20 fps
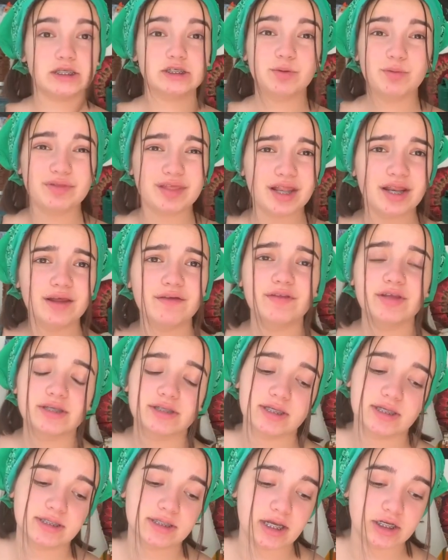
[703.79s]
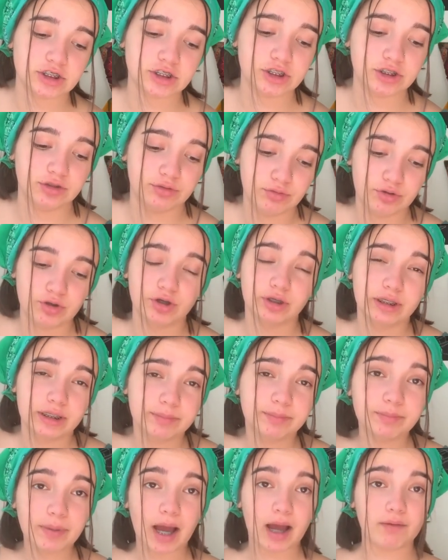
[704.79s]
So with any of these things, actually, you
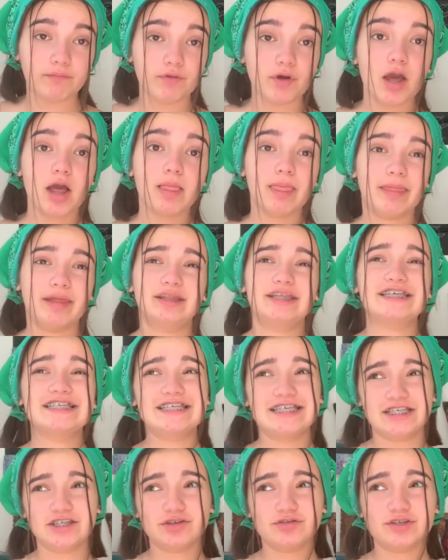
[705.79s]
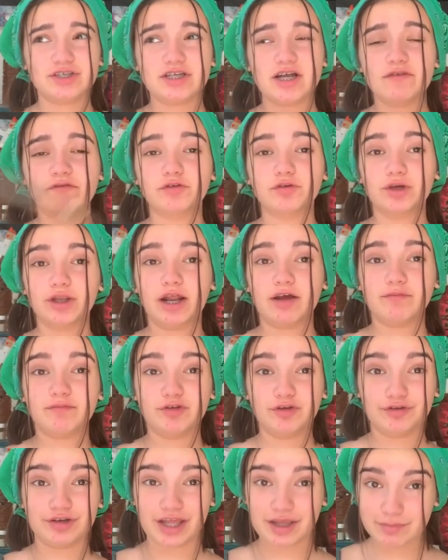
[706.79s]
could have like the seasonal stuff. You could have
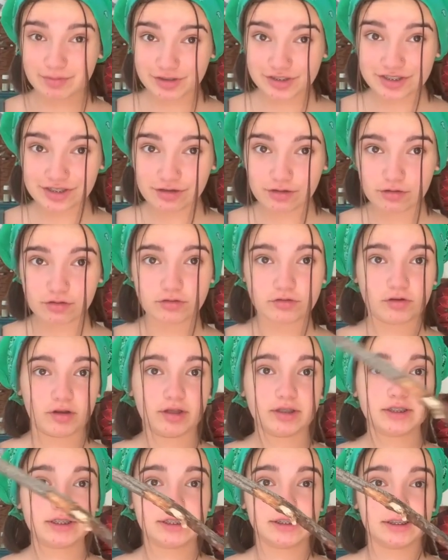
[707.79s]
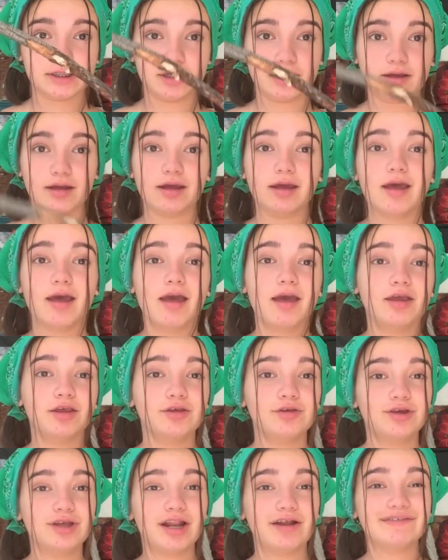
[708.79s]
your neighbors. Sorry, it's a stick.
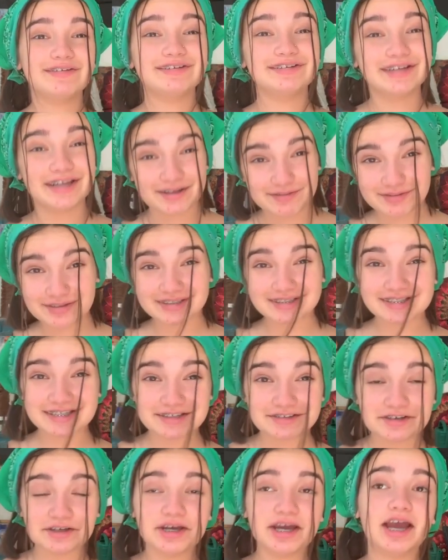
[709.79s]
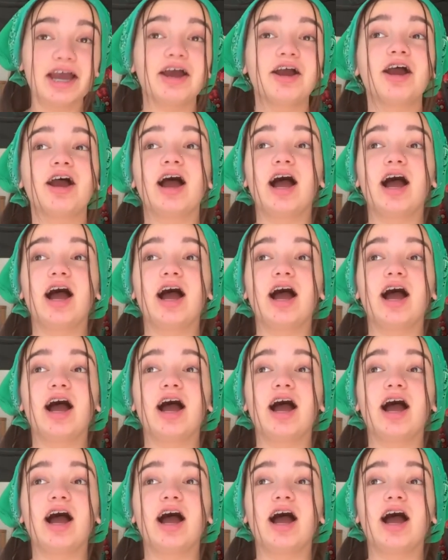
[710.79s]
You could have your neighbors do it.